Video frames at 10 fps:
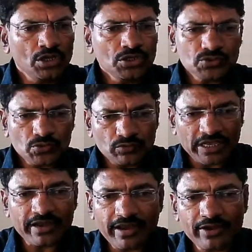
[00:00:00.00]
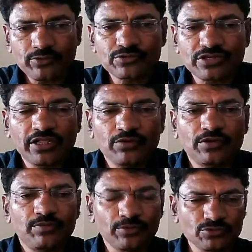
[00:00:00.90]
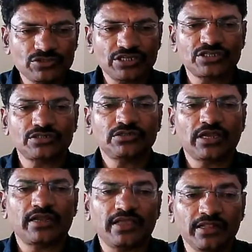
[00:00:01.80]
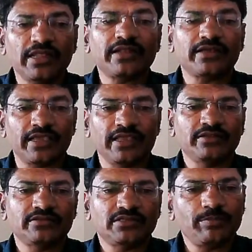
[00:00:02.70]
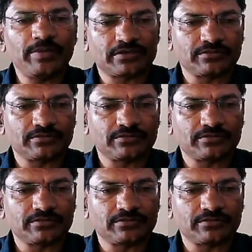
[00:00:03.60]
So we are here to study only prose section, and in that again epic,